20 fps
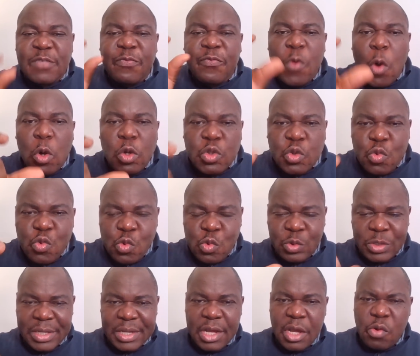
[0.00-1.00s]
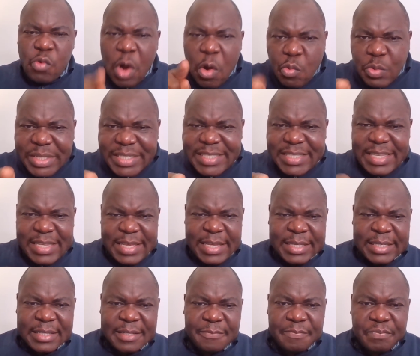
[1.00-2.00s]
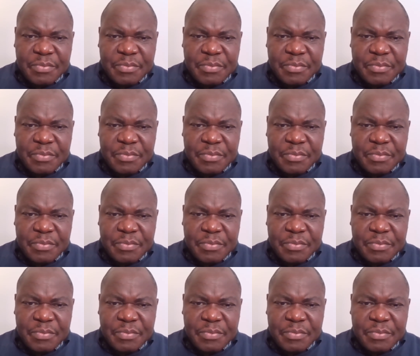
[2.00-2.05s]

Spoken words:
falsehood when we see it.